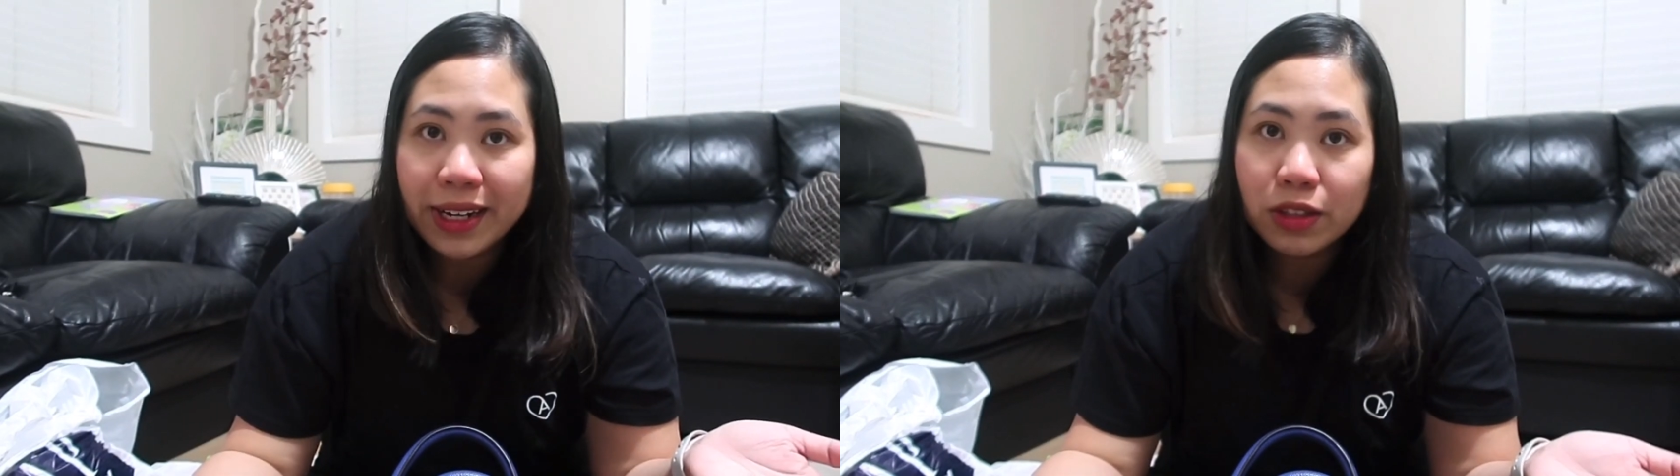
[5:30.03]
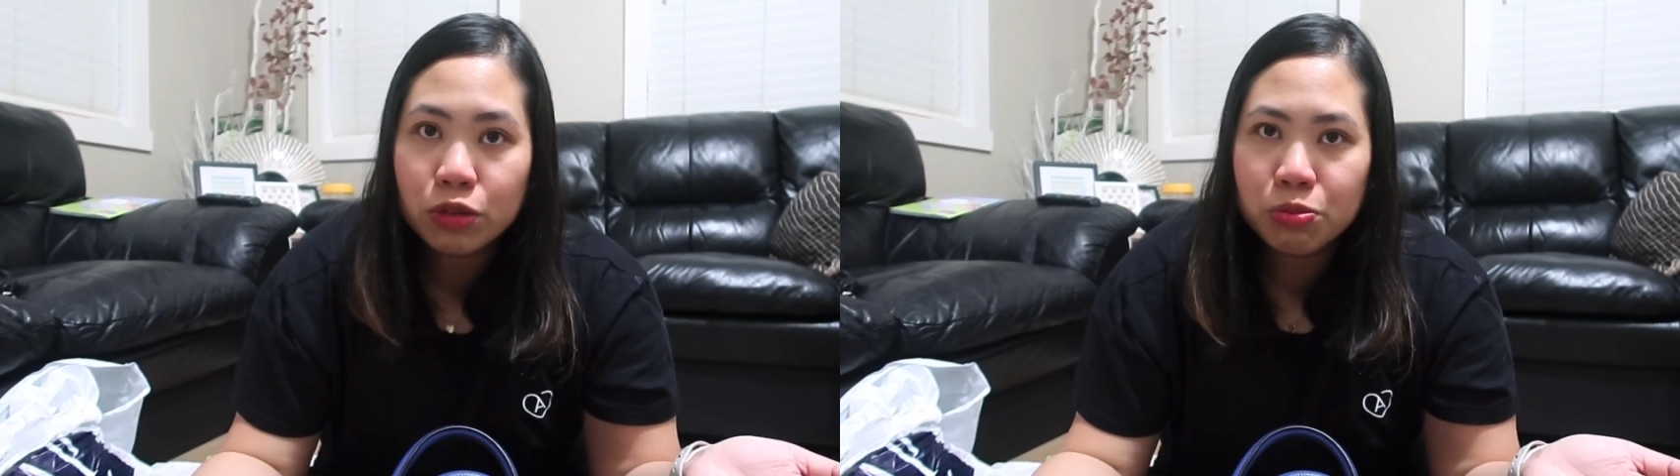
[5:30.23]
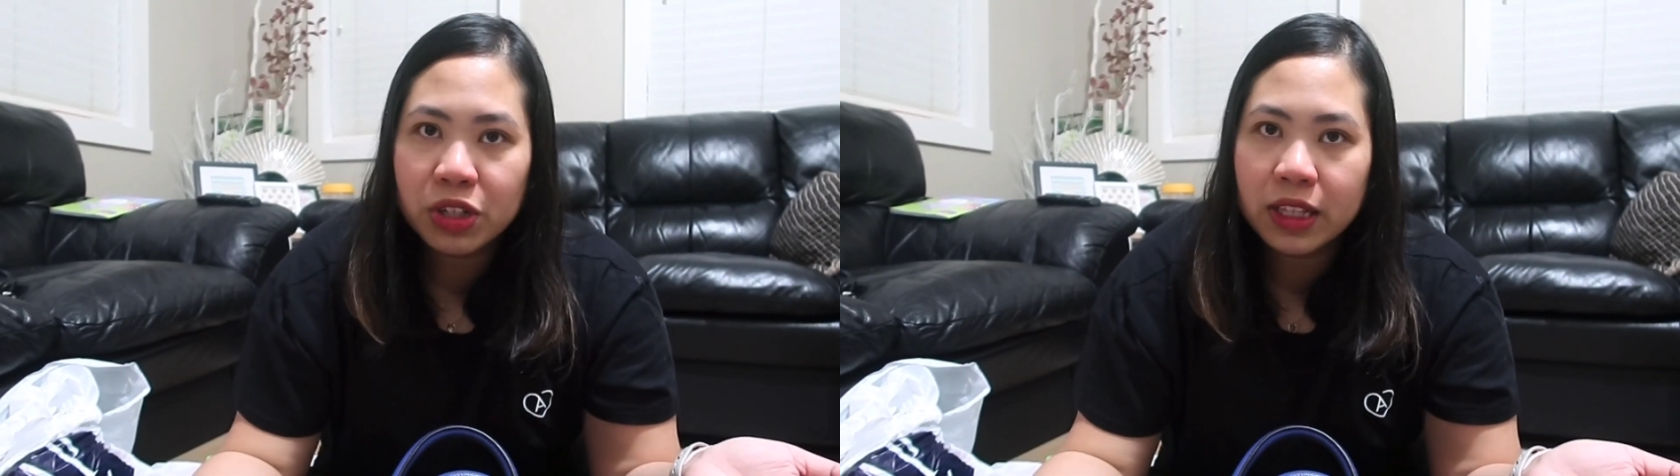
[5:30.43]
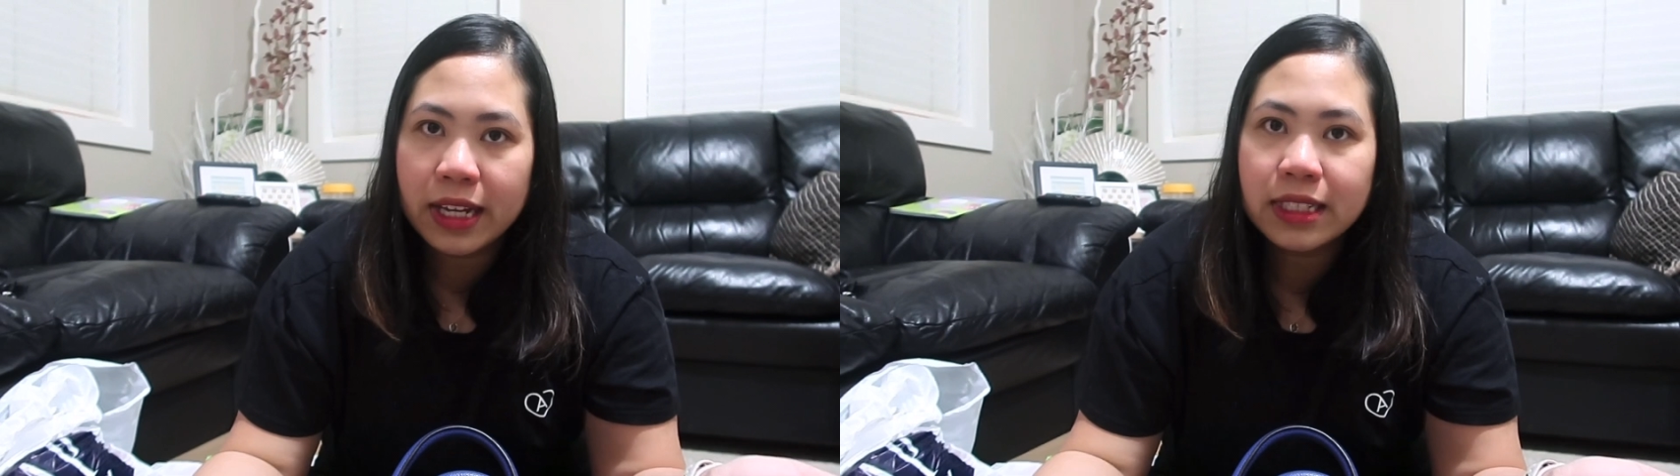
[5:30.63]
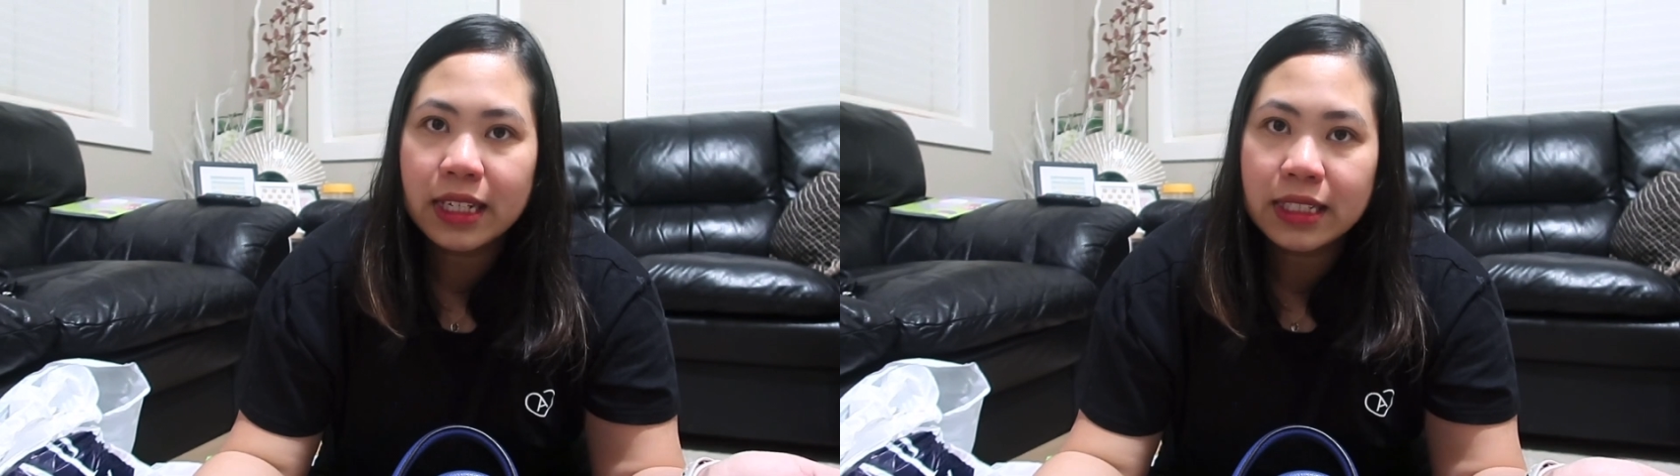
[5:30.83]
I need to bring
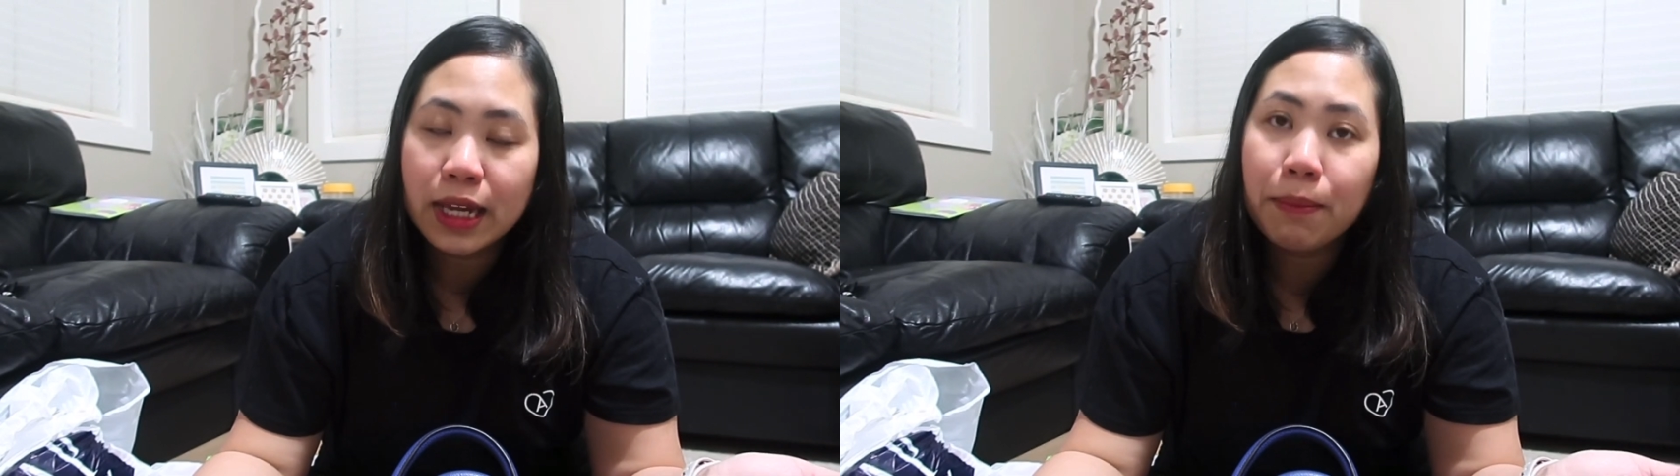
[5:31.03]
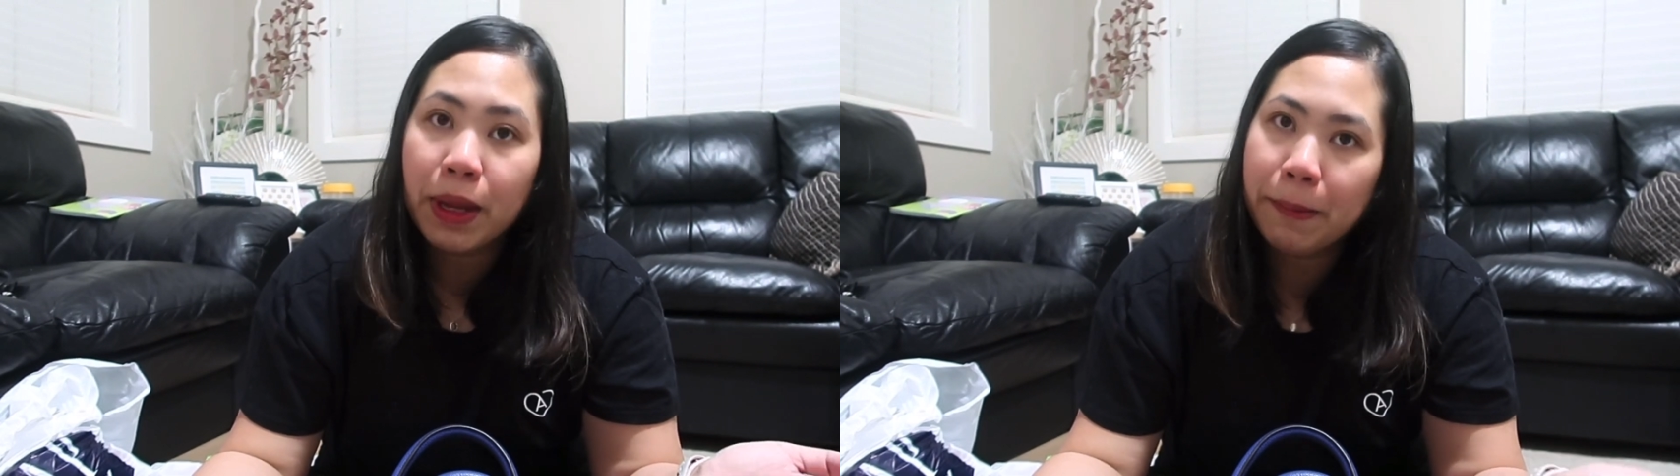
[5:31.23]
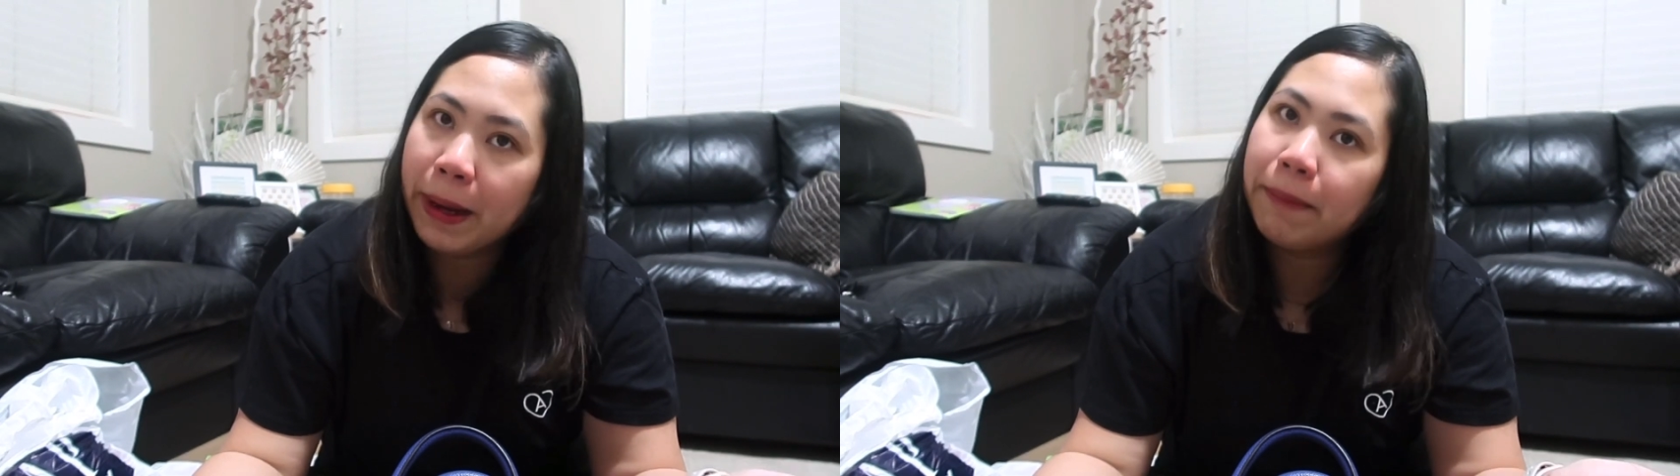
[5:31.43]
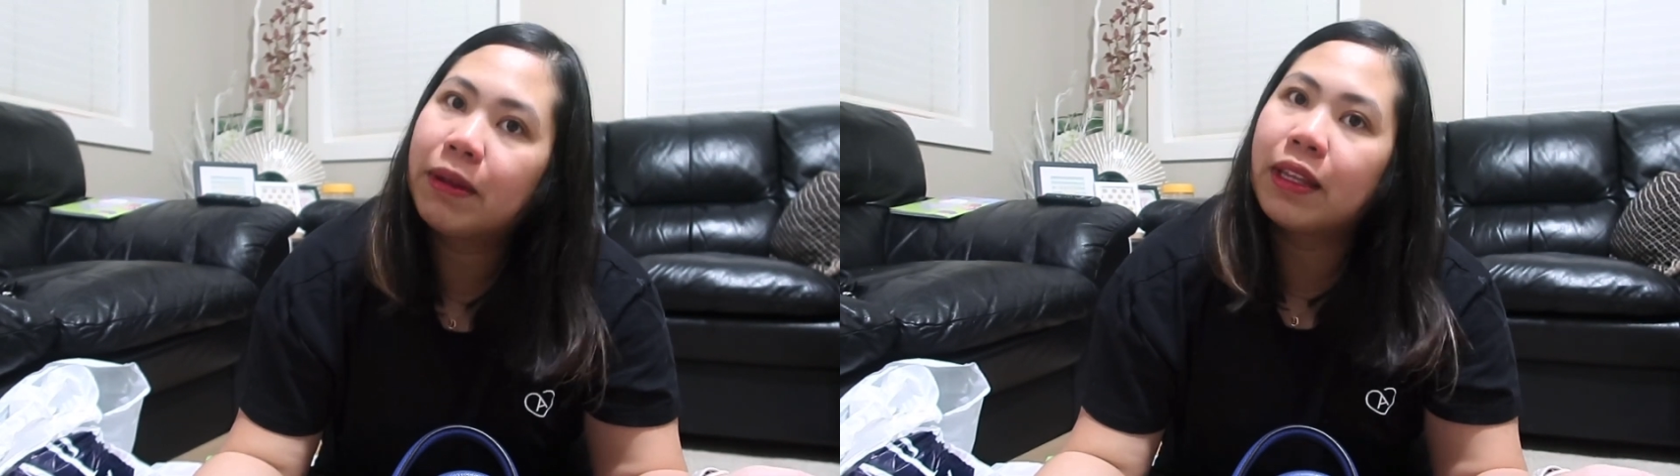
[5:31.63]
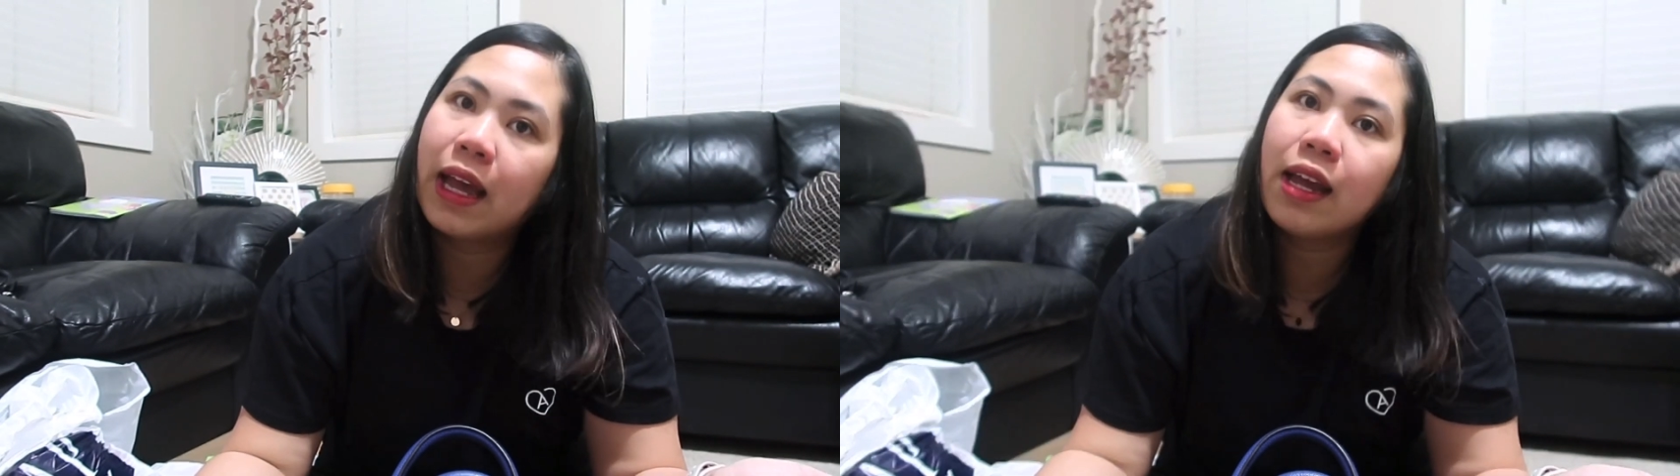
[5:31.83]
less kasi may
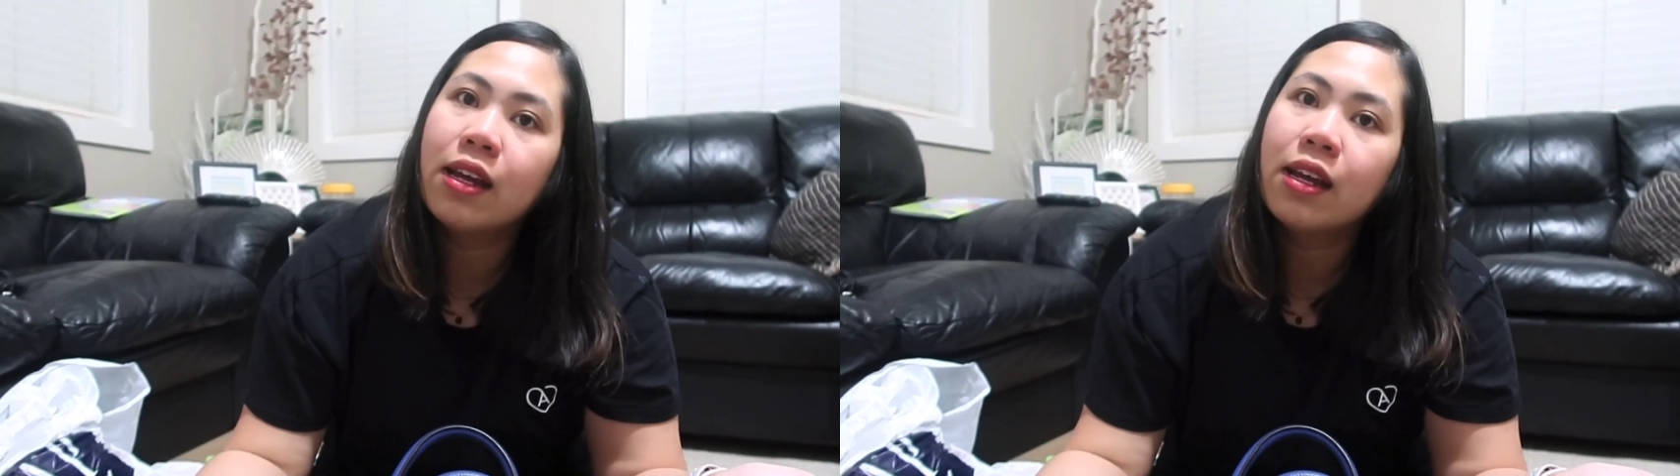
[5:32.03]
baby na.